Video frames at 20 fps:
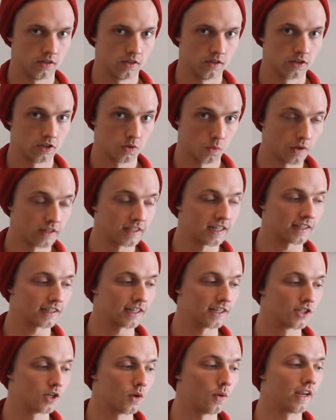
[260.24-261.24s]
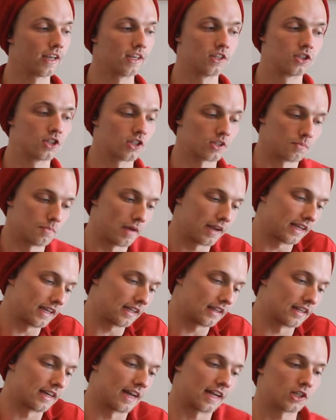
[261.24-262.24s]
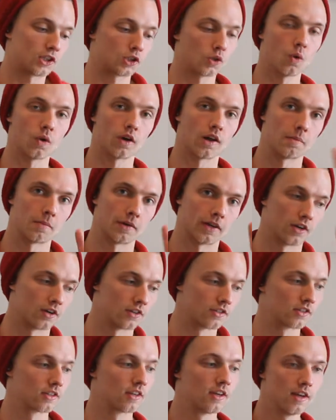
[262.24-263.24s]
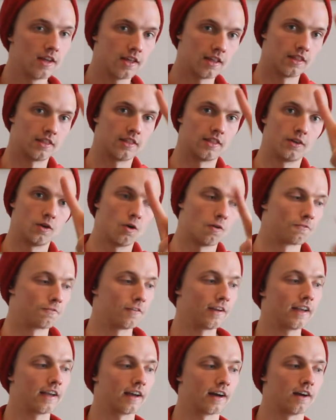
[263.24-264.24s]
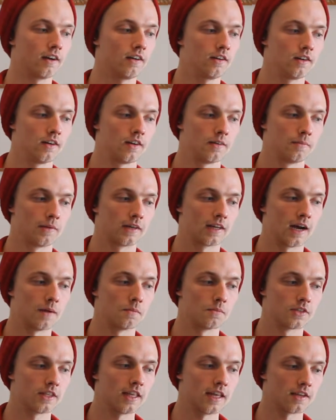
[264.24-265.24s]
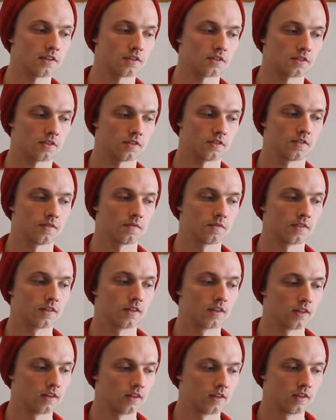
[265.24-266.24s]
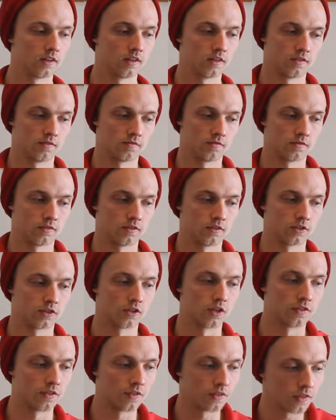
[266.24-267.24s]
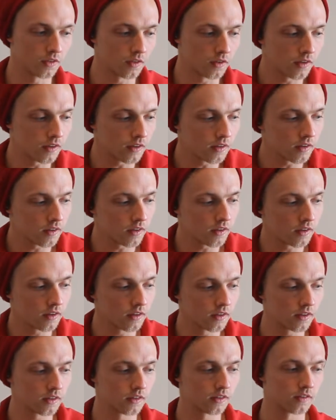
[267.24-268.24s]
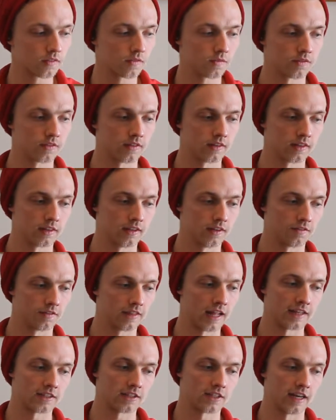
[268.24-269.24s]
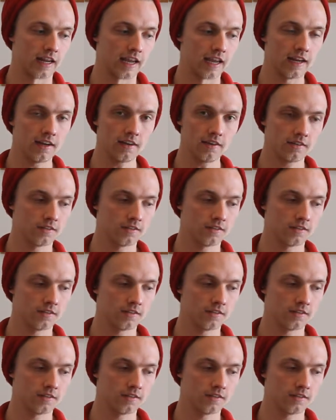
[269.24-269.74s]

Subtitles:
So what it's actually doing is just making the neck shorter because your finger becomes this. So that's an E.